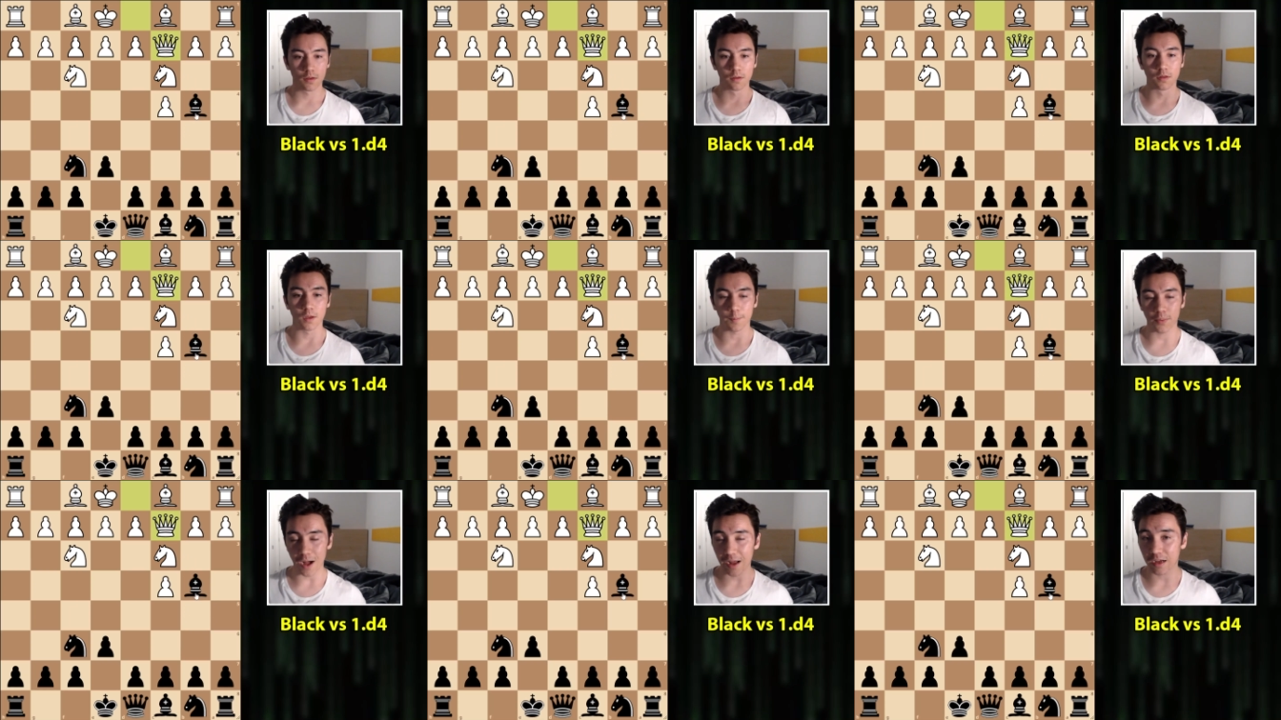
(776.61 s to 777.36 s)
that
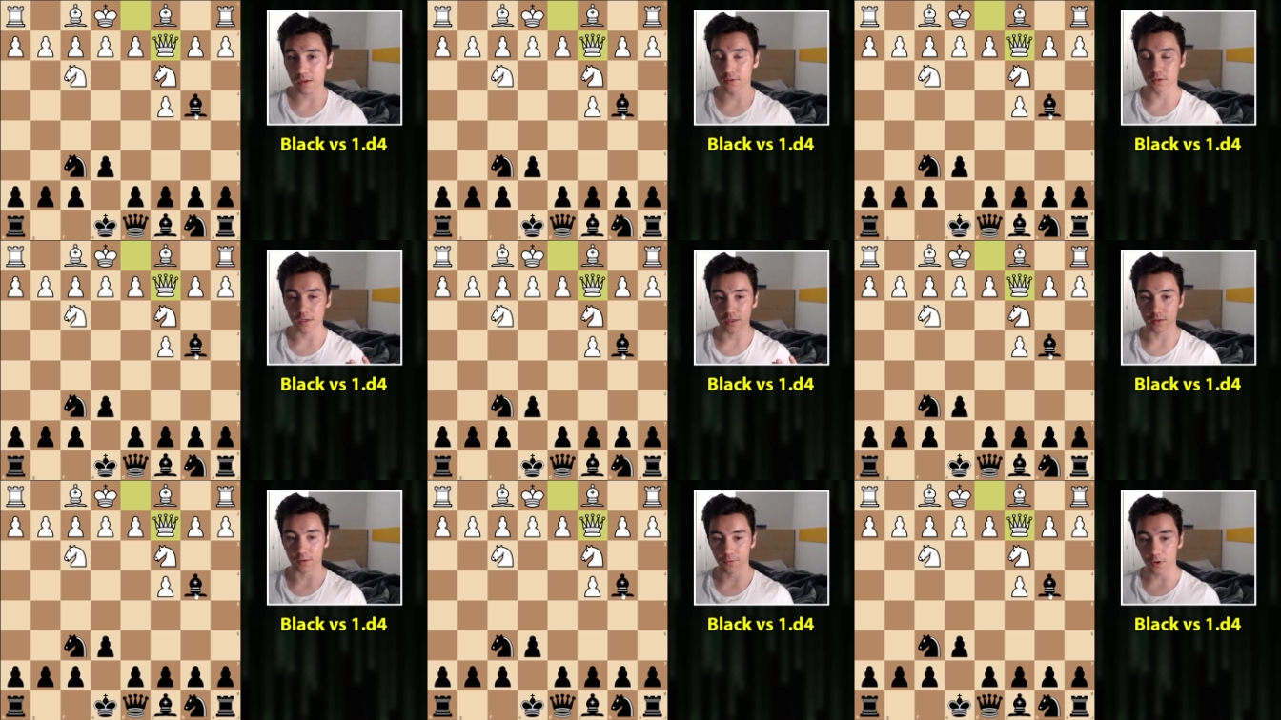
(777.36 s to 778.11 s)
black has a lead
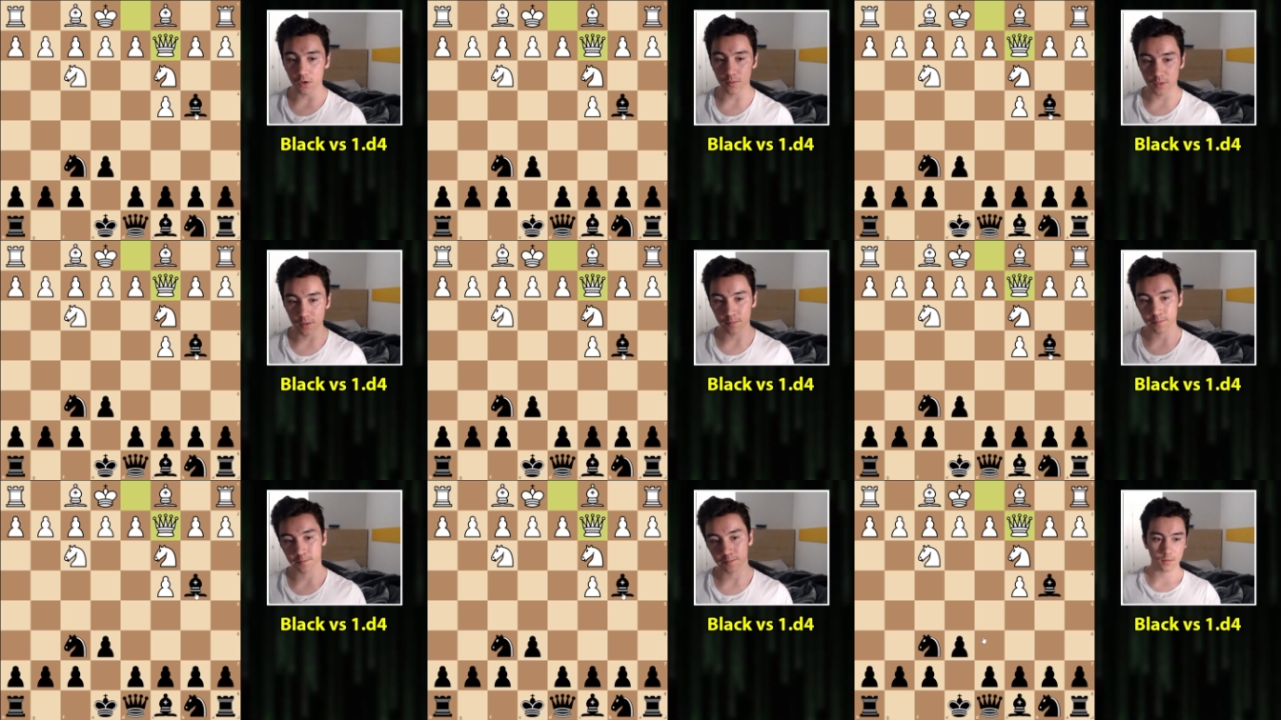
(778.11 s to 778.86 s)
in development,